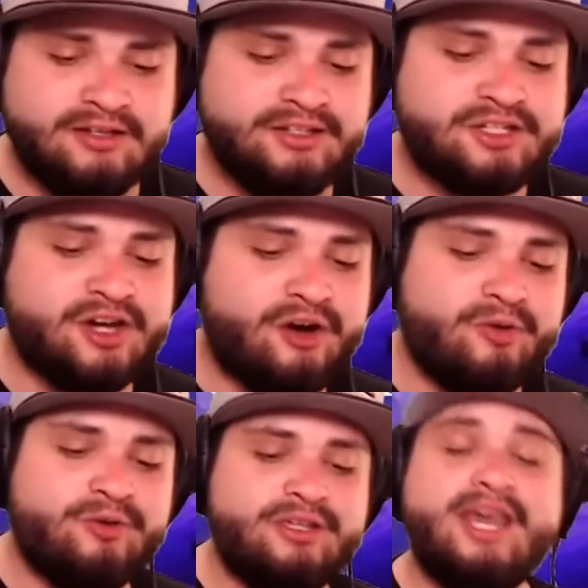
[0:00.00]

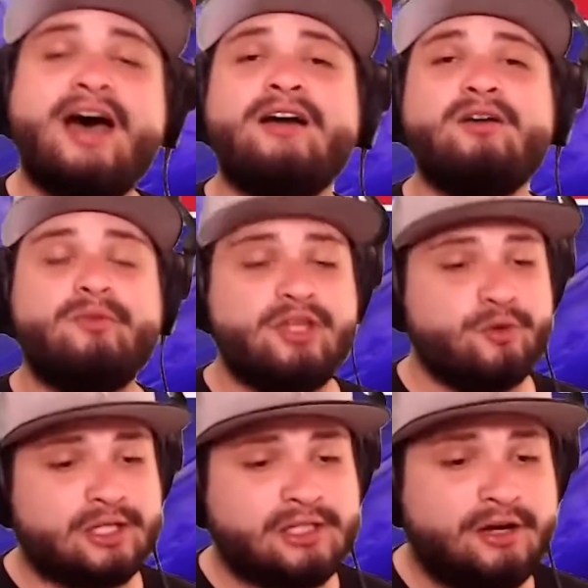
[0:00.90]
So, yeah. But you
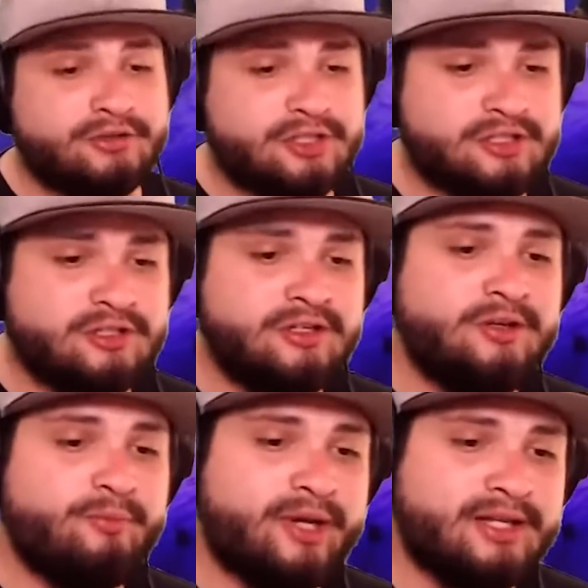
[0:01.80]
were close.
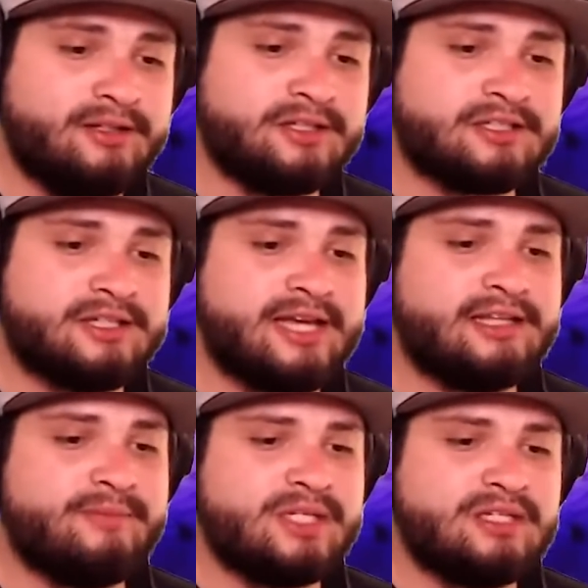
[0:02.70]
But it looks like,
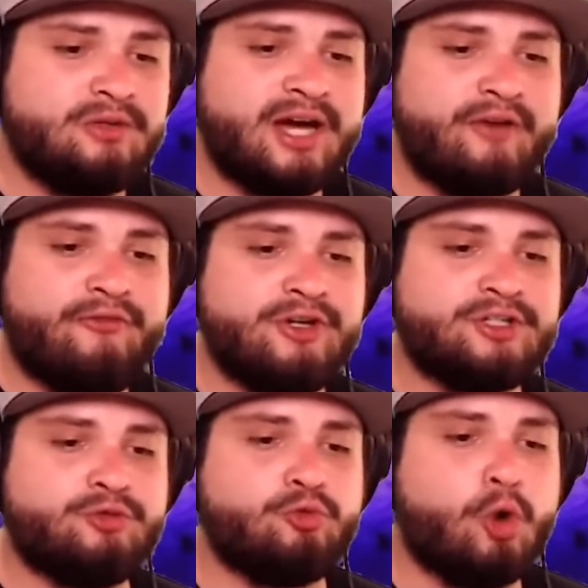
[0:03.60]
let me see who got it
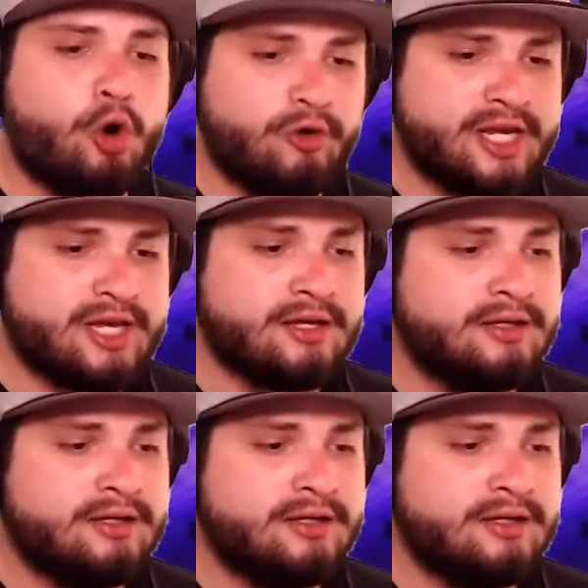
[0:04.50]
first. Rory